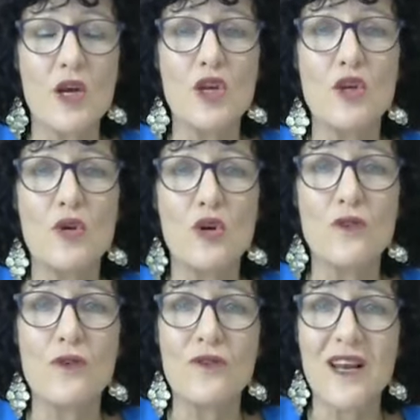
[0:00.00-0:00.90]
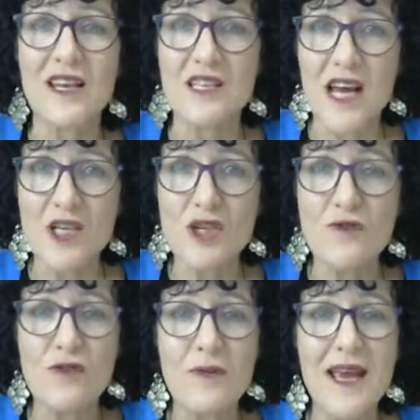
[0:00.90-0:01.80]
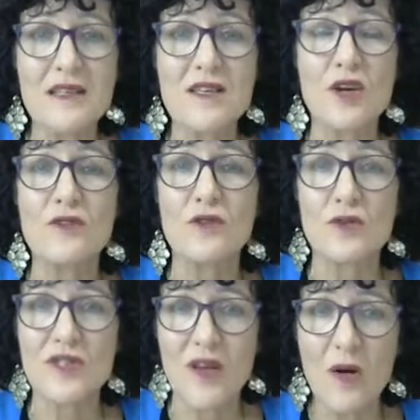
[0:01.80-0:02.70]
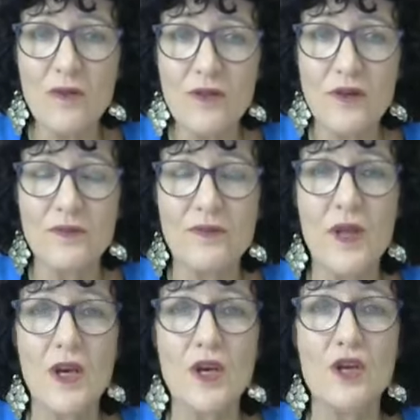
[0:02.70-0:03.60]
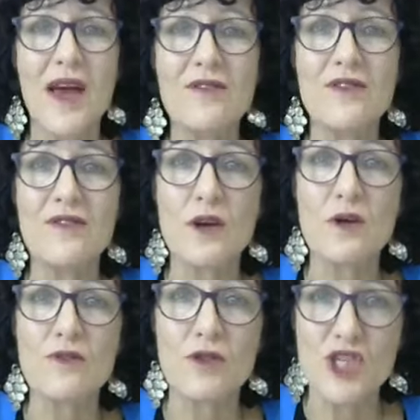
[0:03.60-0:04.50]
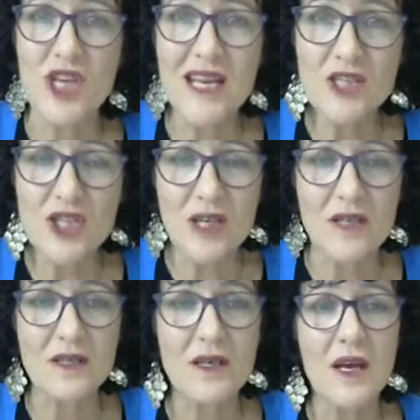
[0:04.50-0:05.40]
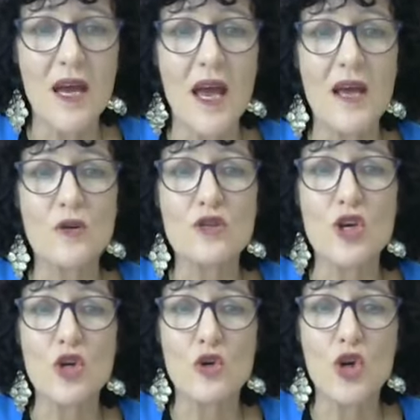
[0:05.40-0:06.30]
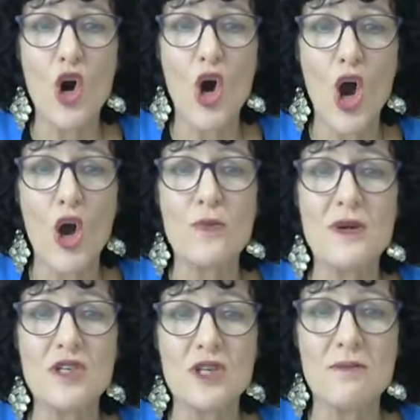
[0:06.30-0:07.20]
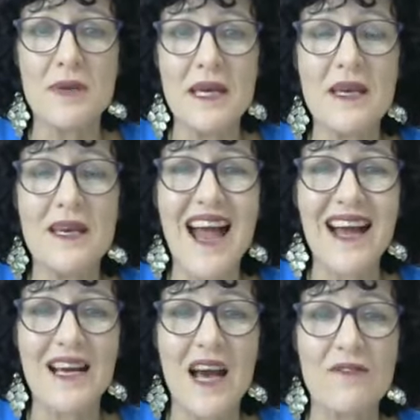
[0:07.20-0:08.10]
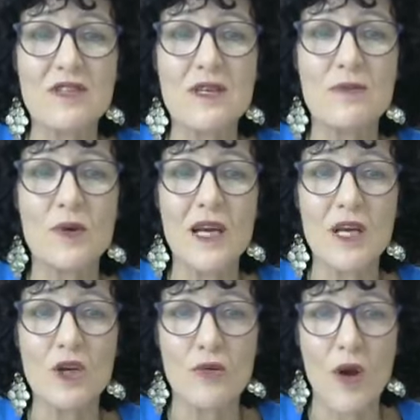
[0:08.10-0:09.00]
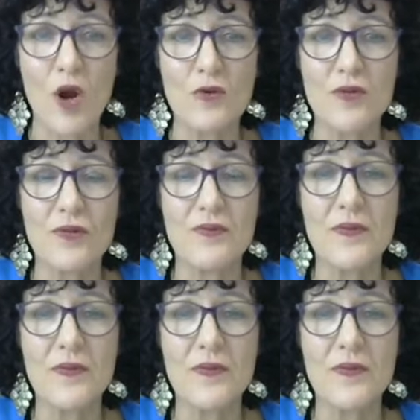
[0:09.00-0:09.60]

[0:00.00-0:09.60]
You look for validation from outside of yourself. You have a fear of rejection and also you're not open to being uncomfortable in growth.